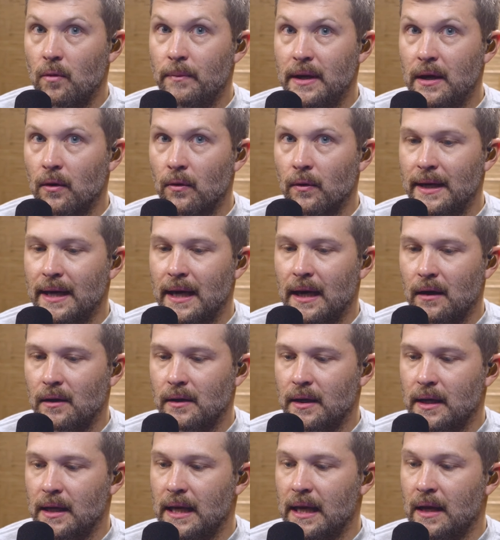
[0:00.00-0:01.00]
be a
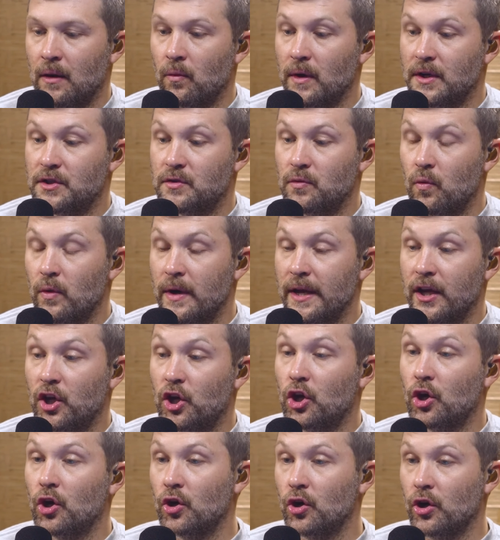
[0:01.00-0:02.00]
reality in which we
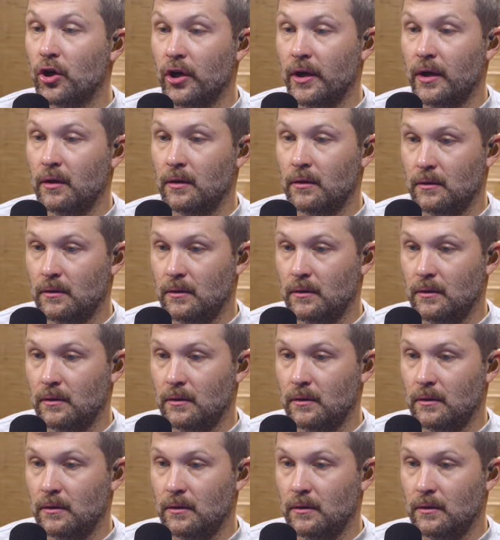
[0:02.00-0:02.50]
could,